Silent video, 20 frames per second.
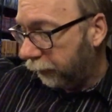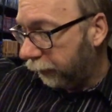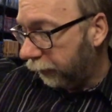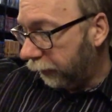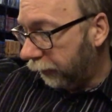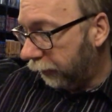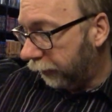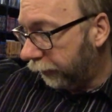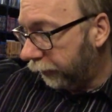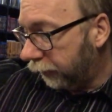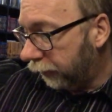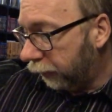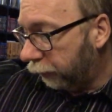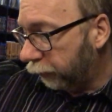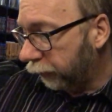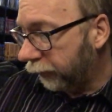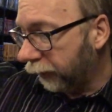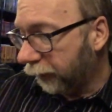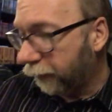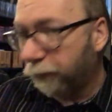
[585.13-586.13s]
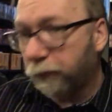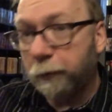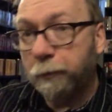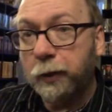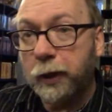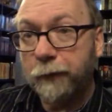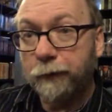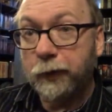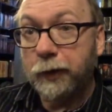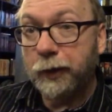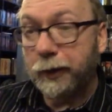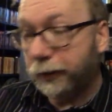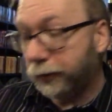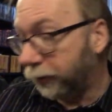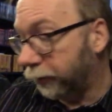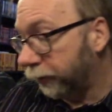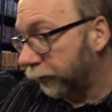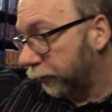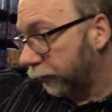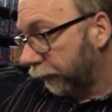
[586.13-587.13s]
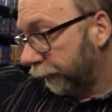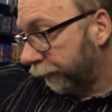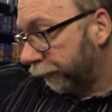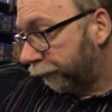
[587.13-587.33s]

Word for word: and uh, we're taken from private collections.